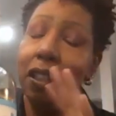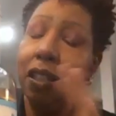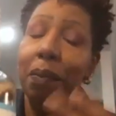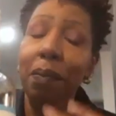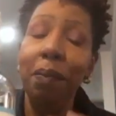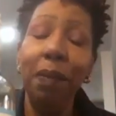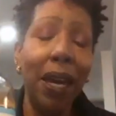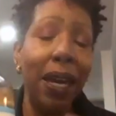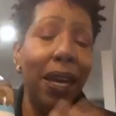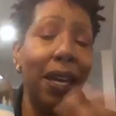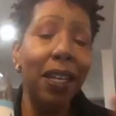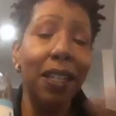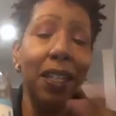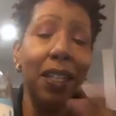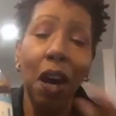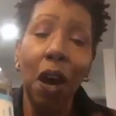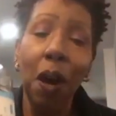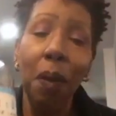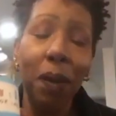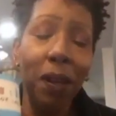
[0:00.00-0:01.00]
me, it's
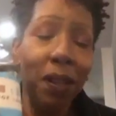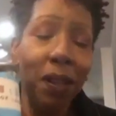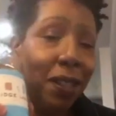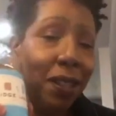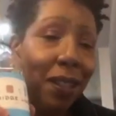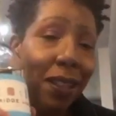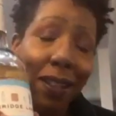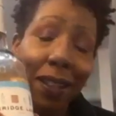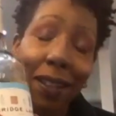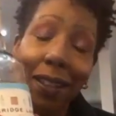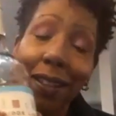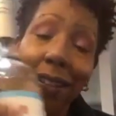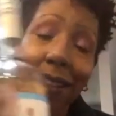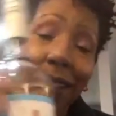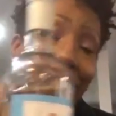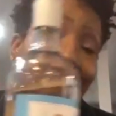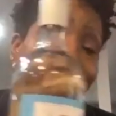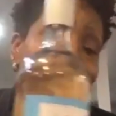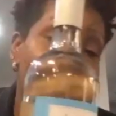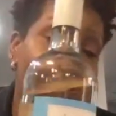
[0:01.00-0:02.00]
almost
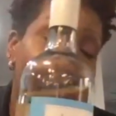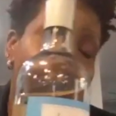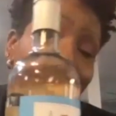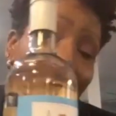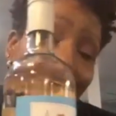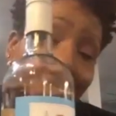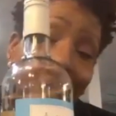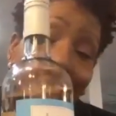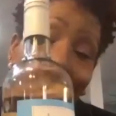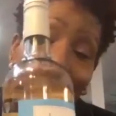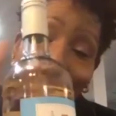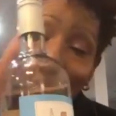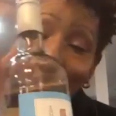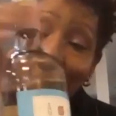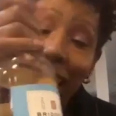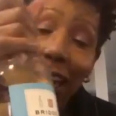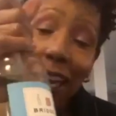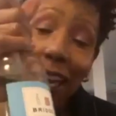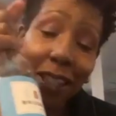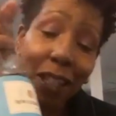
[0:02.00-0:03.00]
it
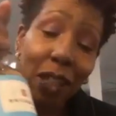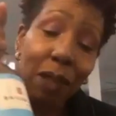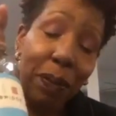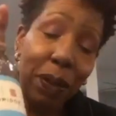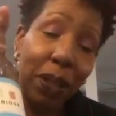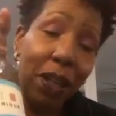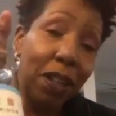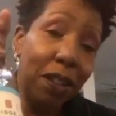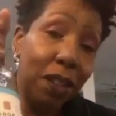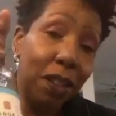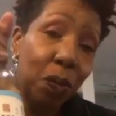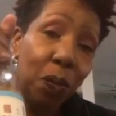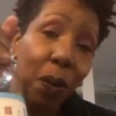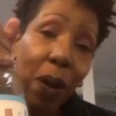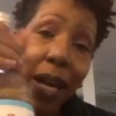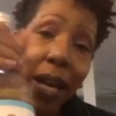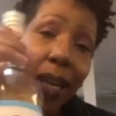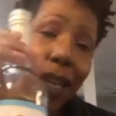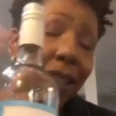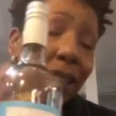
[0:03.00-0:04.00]
is because it's
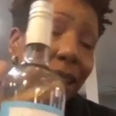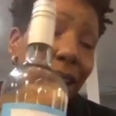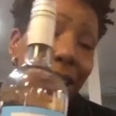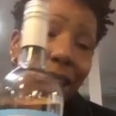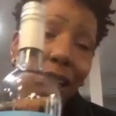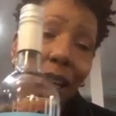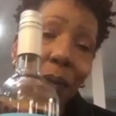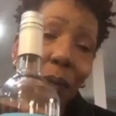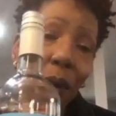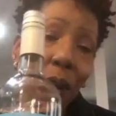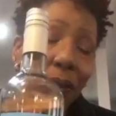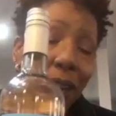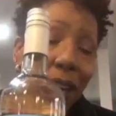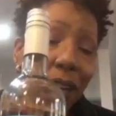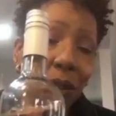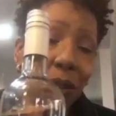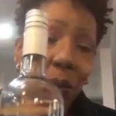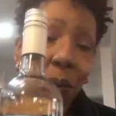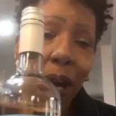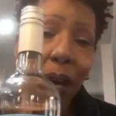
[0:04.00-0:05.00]
white. It does come off as
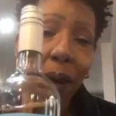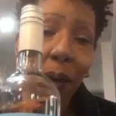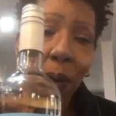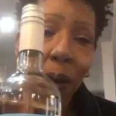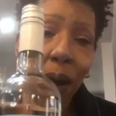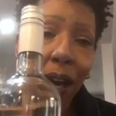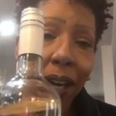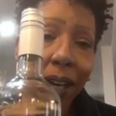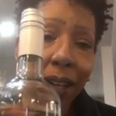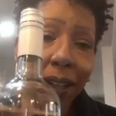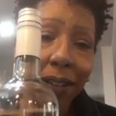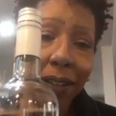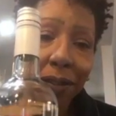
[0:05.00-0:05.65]
a white wine.